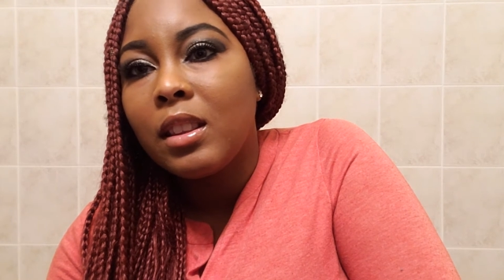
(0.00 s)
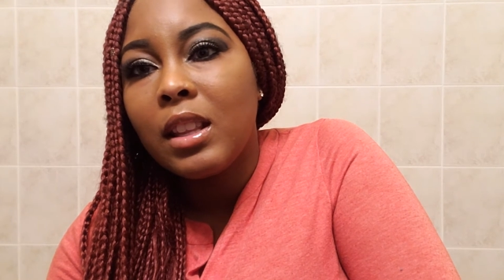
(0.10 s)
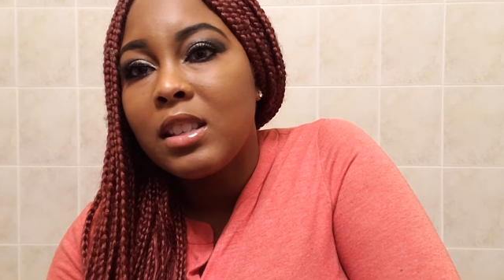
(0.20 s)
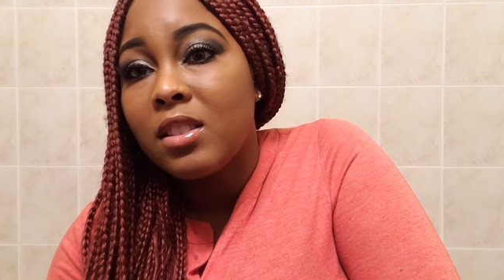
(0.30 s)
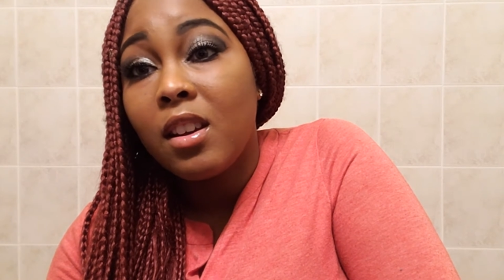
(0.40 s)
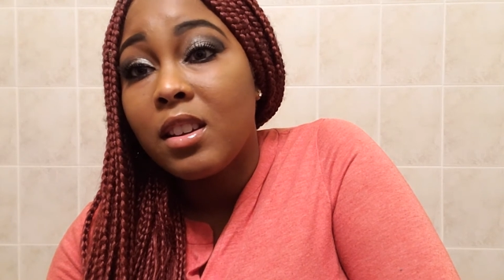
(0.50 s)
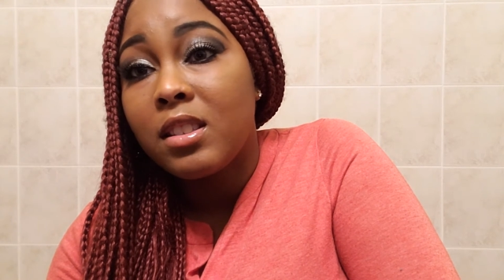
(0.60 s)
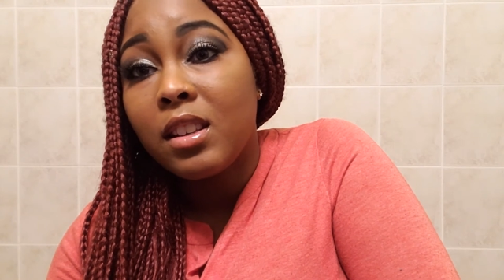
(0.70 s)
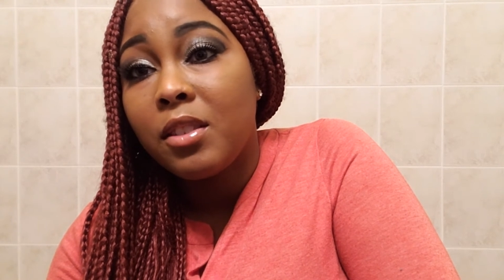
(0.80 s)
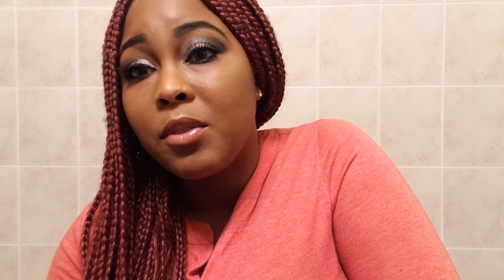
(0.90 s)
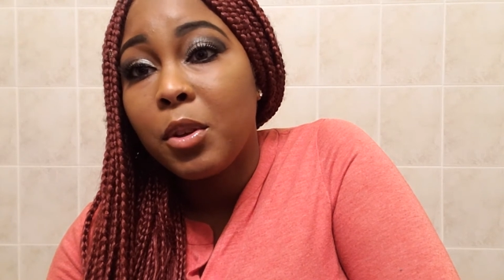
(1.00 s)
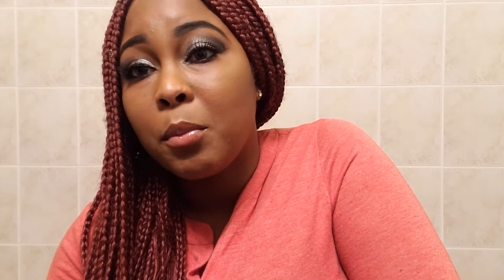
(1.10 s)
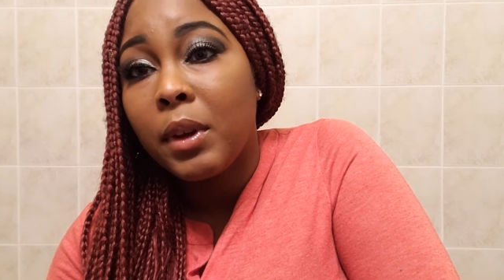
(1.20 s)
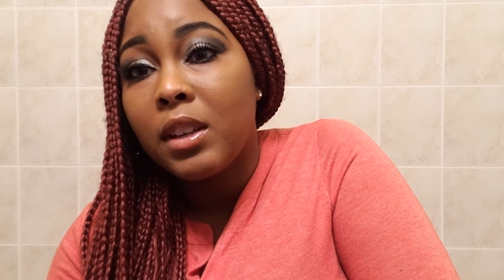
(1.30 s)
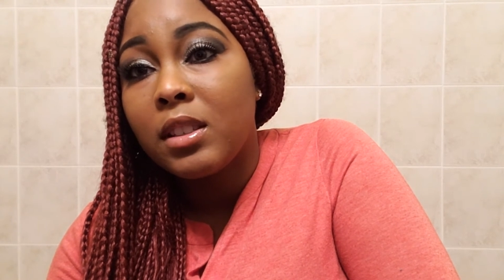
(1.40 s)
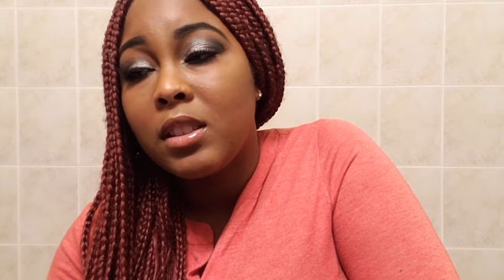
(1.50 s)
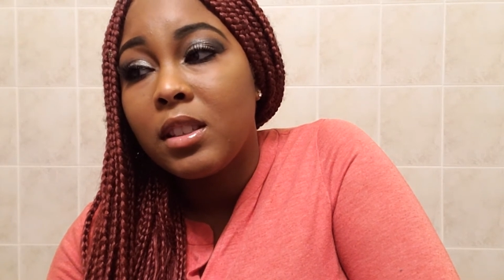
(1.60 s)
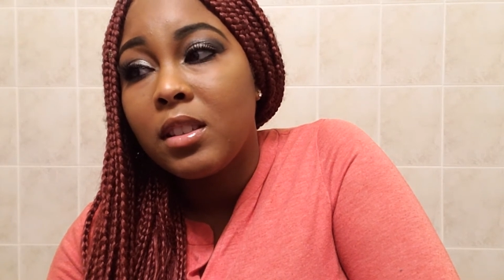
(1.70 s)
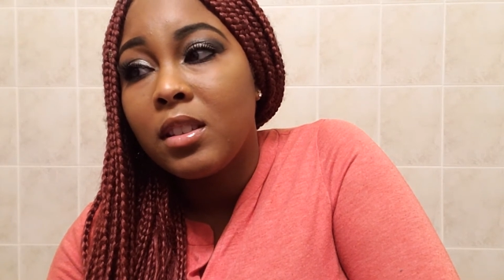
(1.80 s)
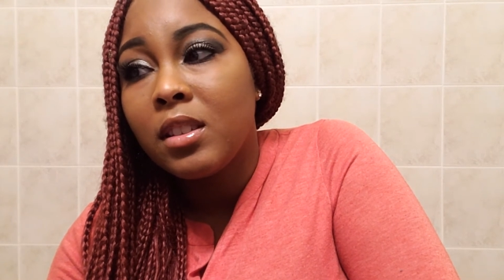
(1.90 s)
that's not a good sign for humanity.